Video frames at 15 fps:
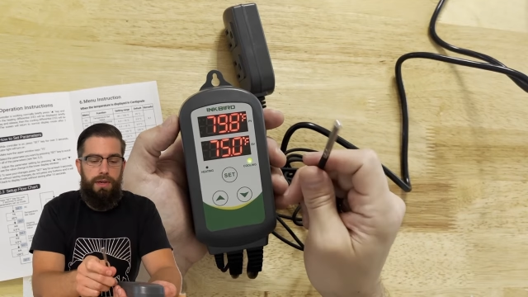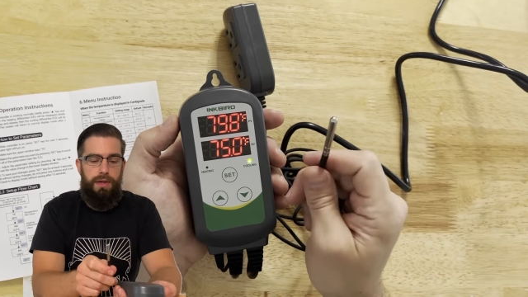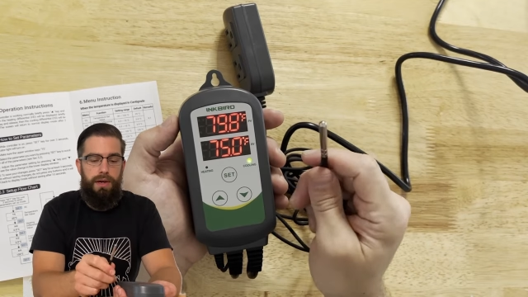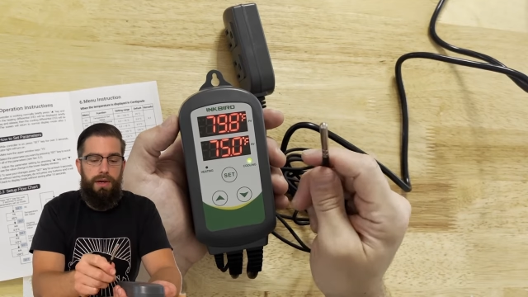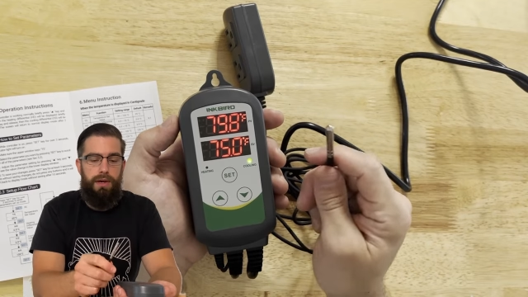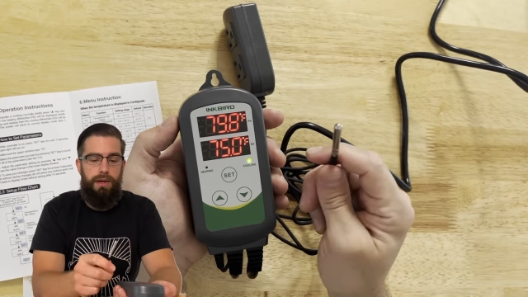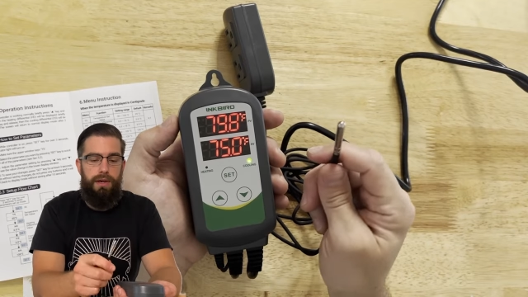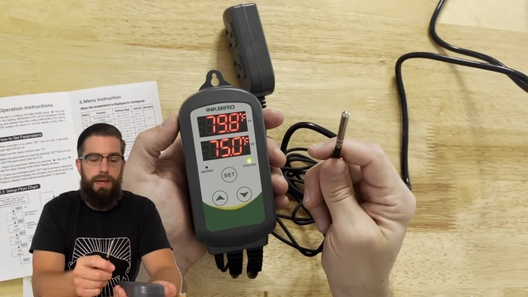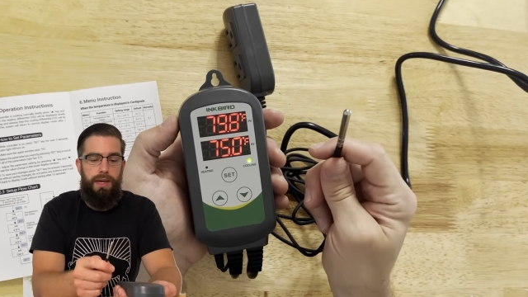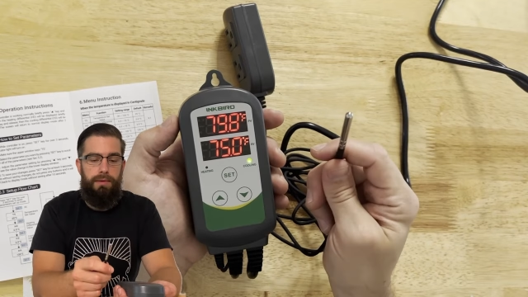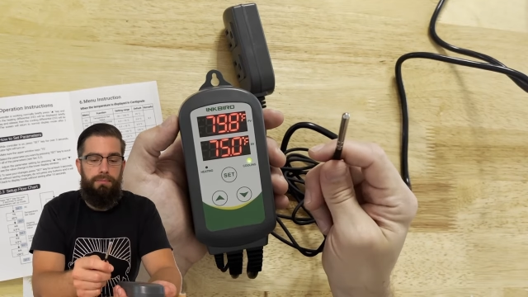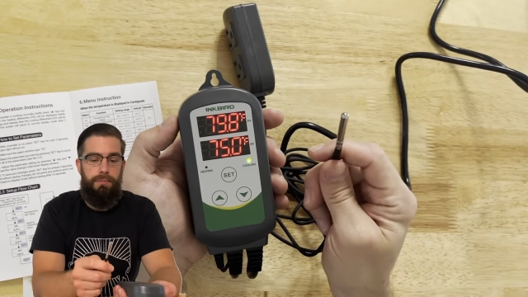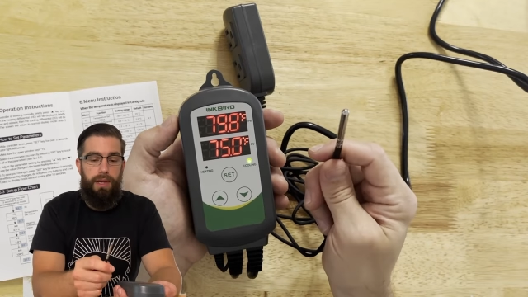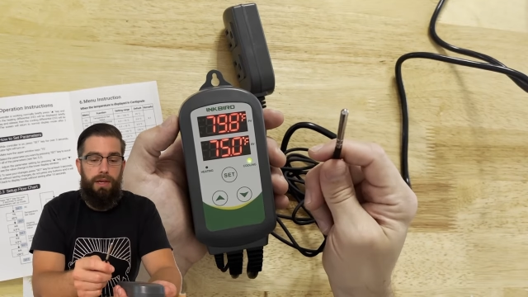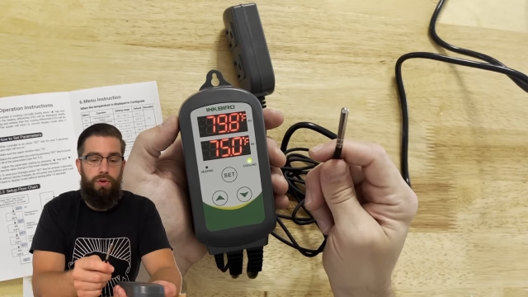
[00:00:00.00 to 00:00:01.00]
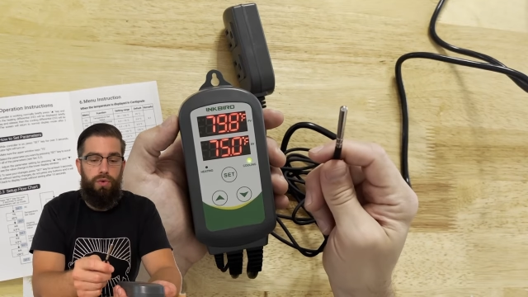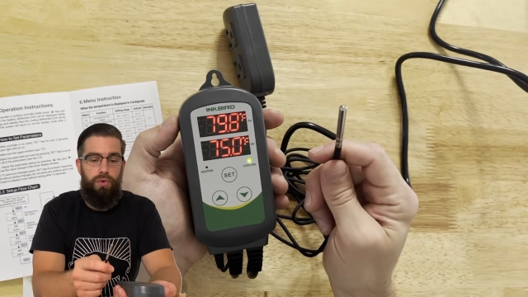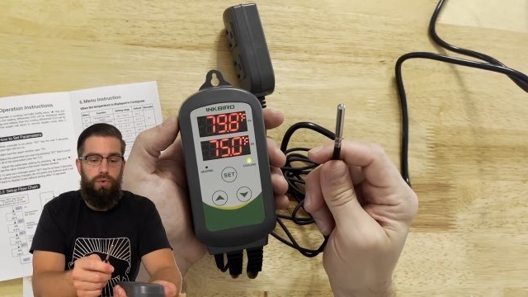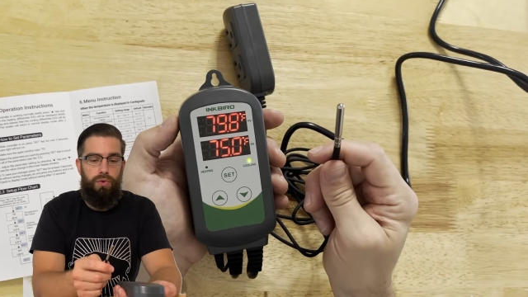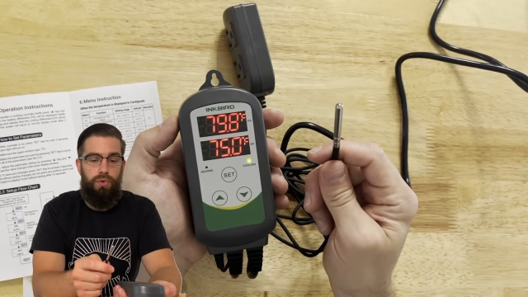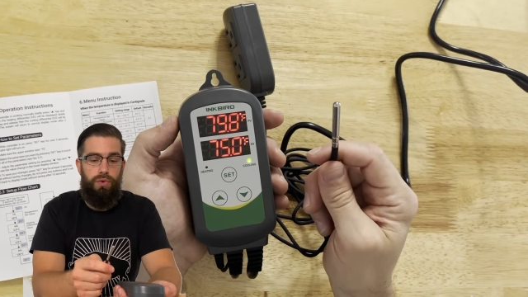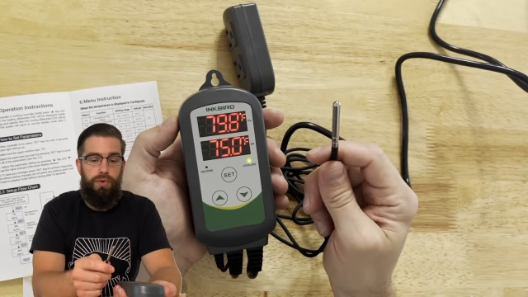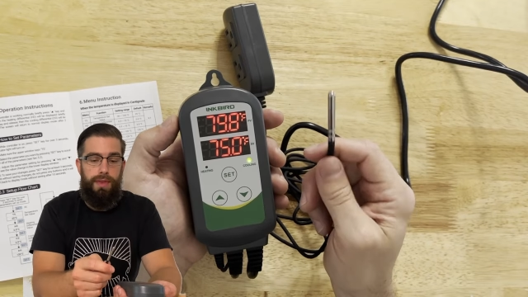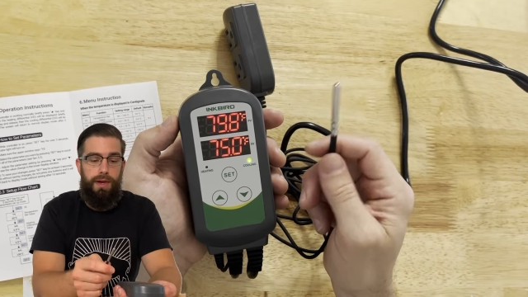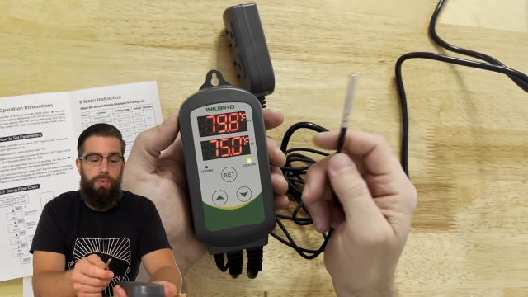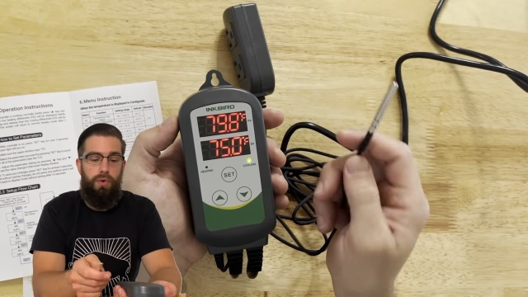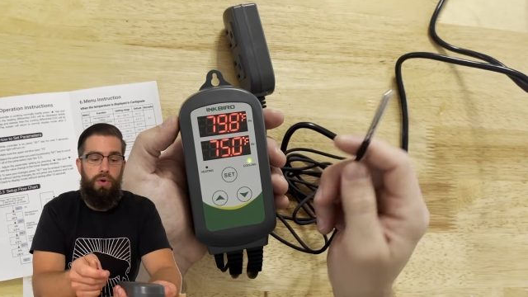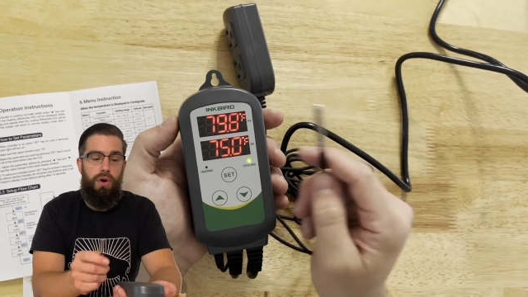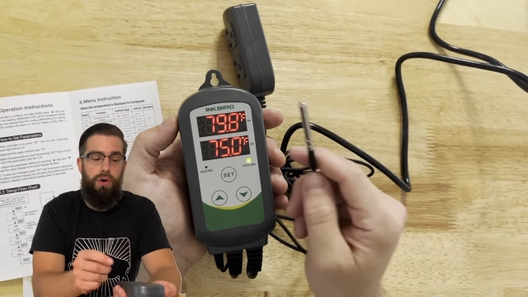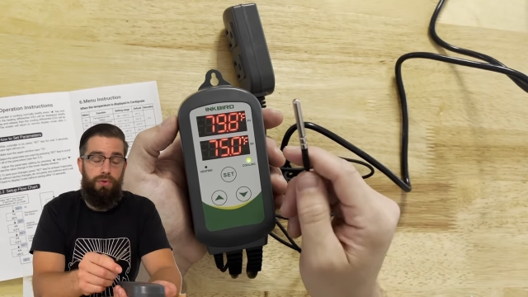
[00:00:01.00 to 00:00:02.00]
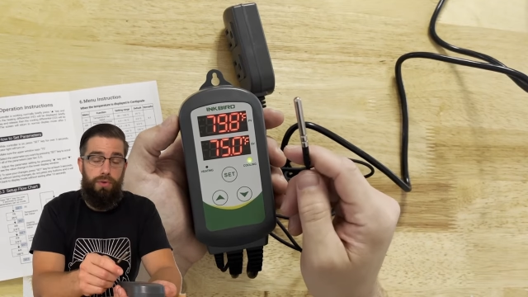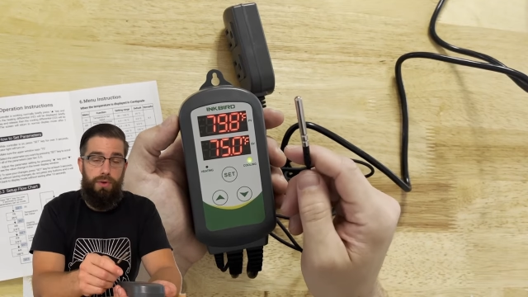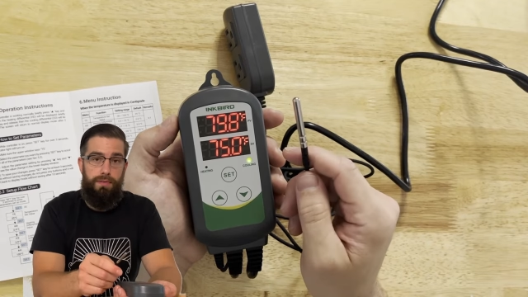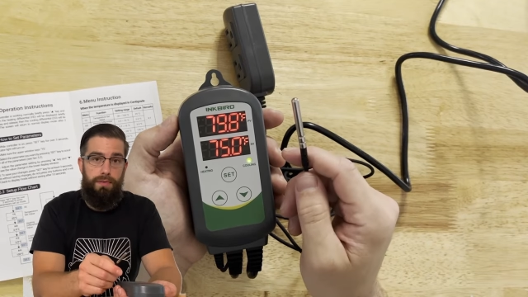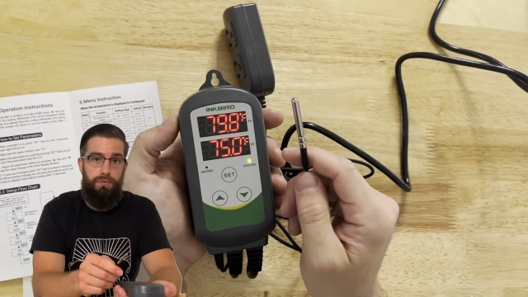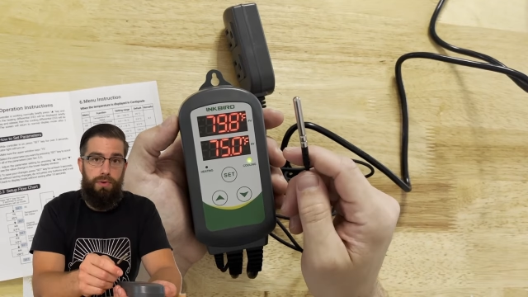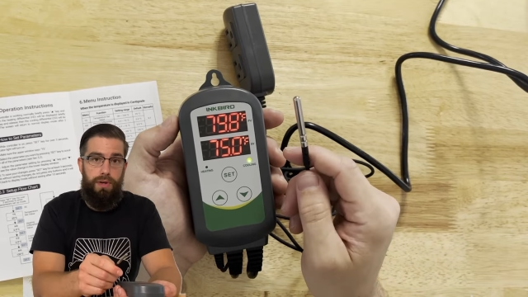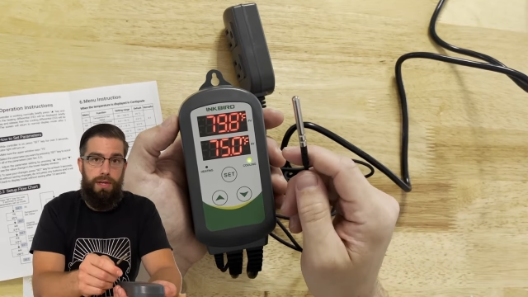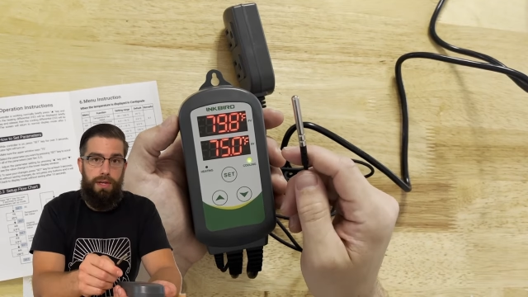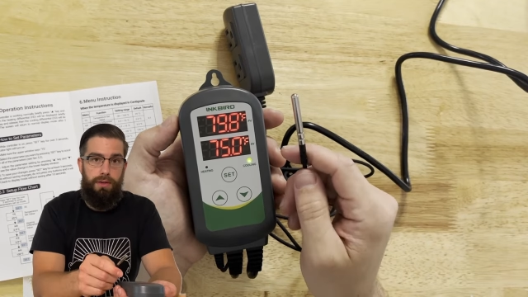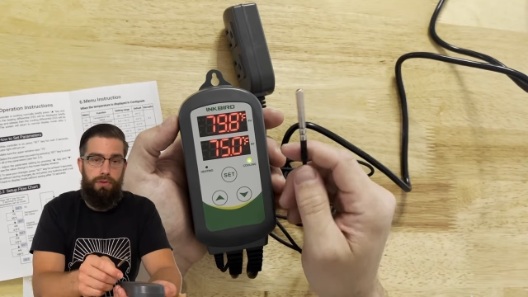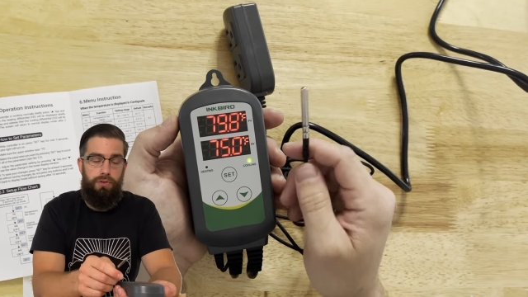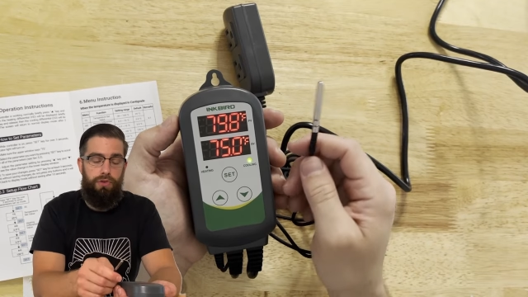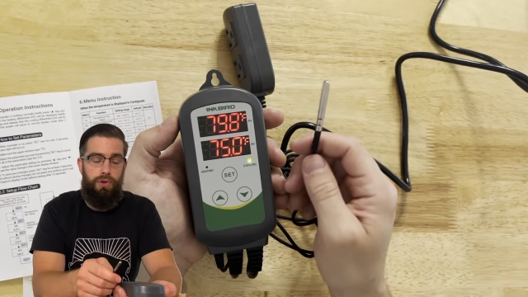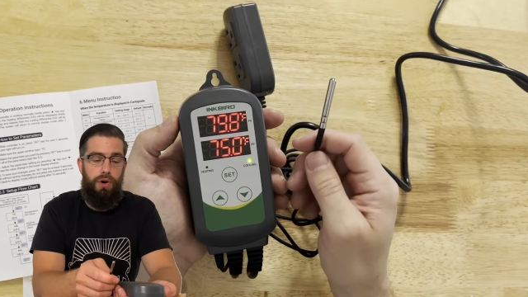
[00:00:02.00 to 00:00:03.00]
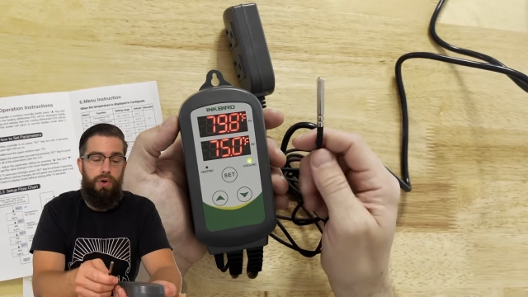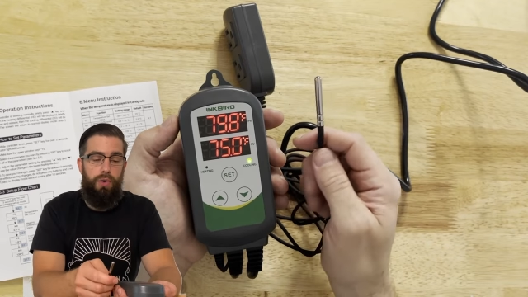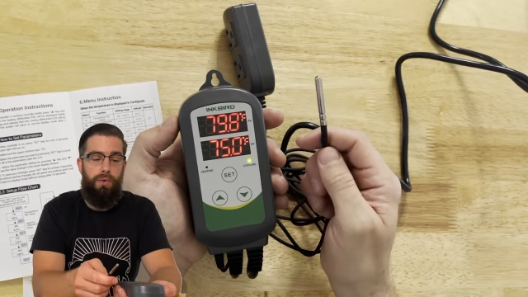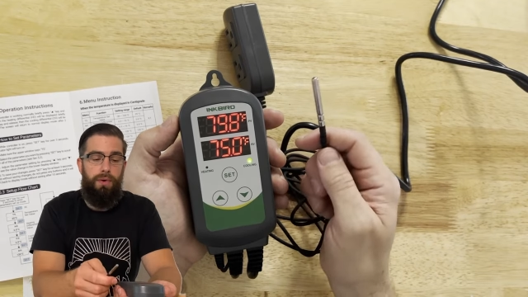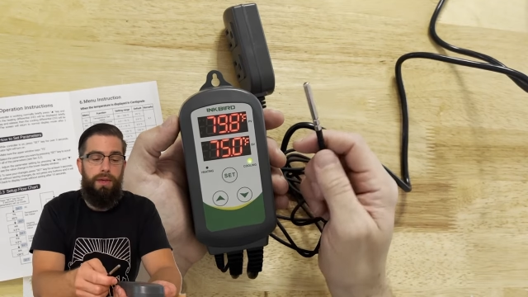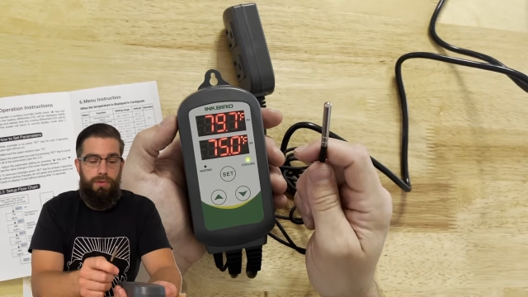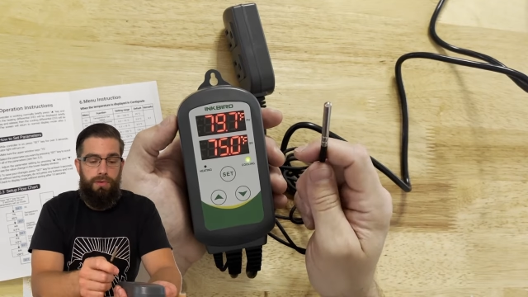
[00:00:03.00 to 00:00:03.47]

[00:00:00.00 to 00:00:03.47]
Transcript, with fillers: uh, in my cooler that will also give a reading. So